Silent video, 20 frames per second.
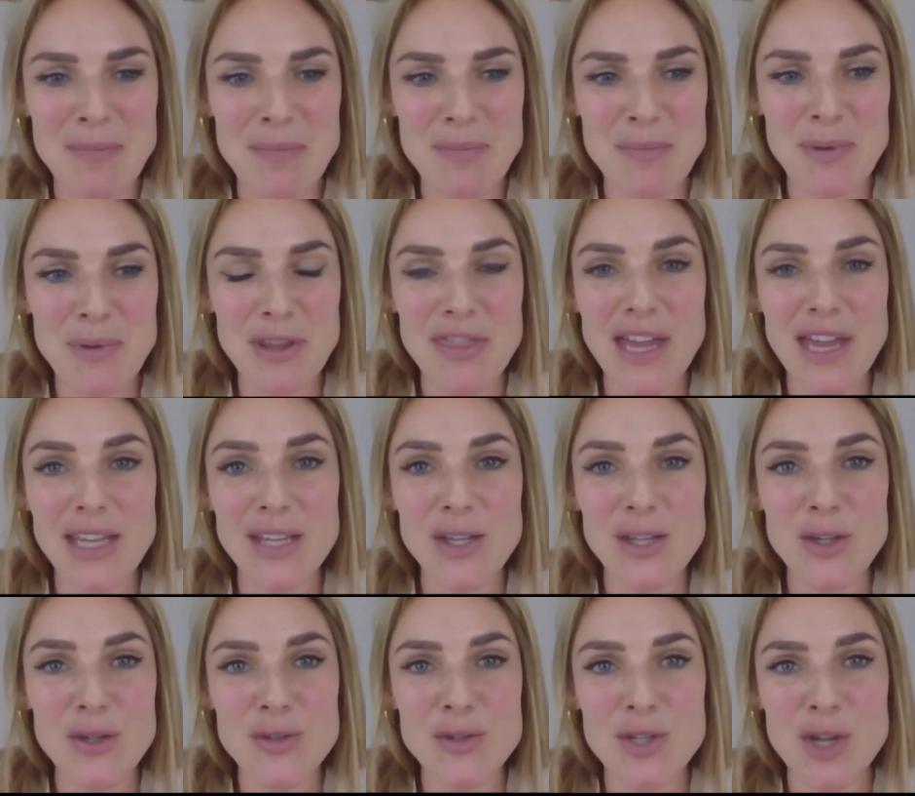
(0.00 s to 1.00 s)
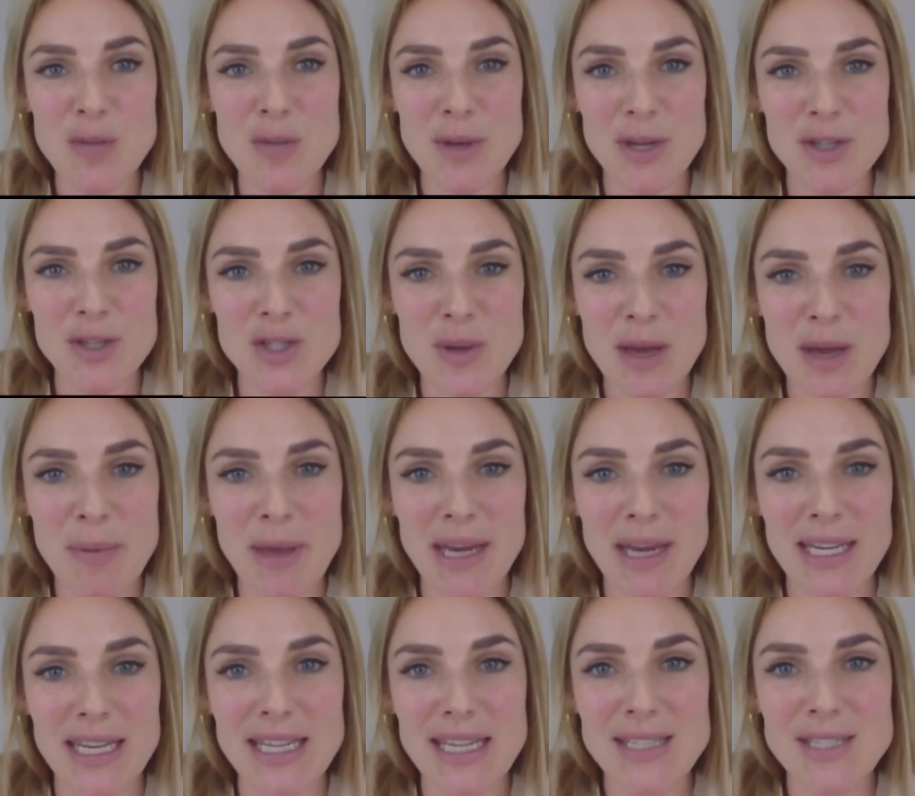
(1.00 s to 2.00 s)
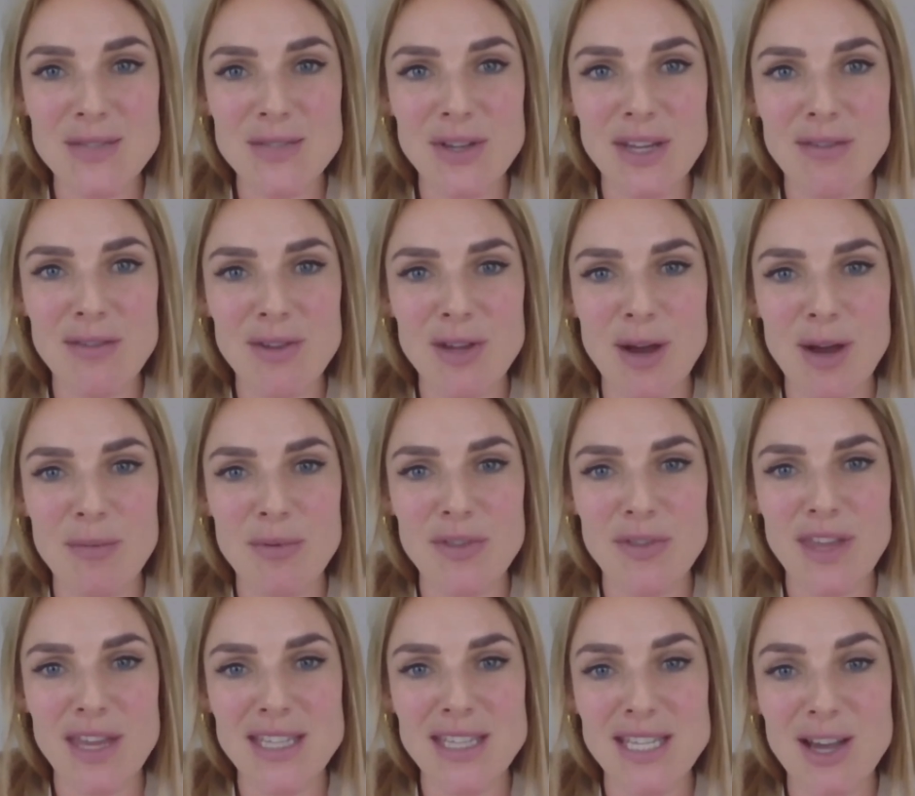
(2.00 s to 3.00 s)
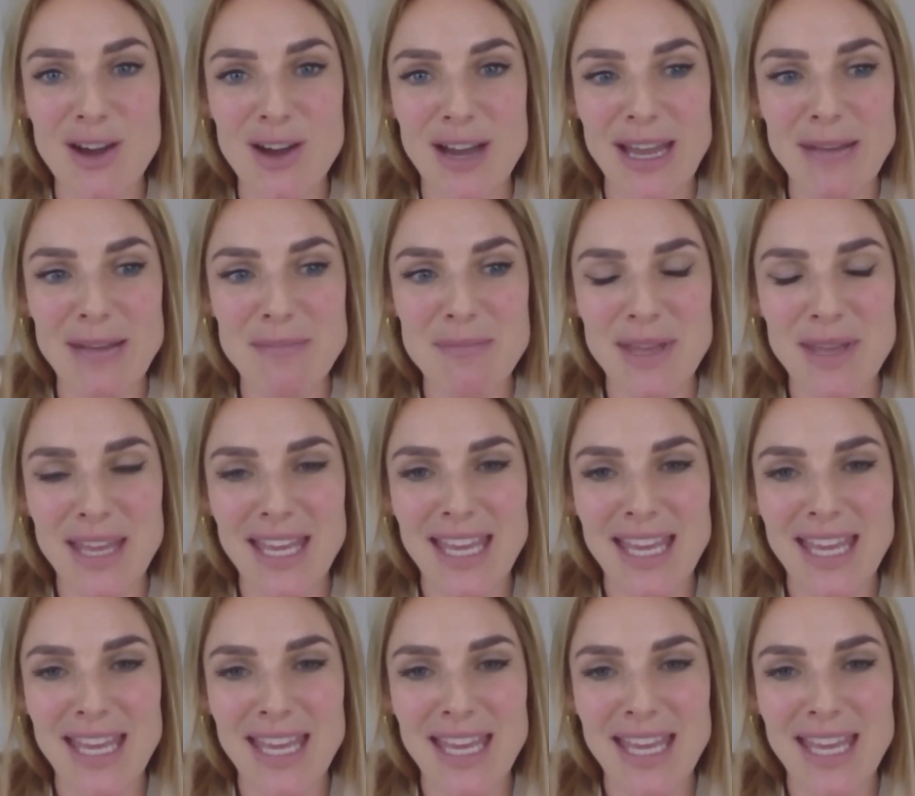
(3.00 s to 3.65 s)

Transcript: But thank you so much to our panelists for giving up their time.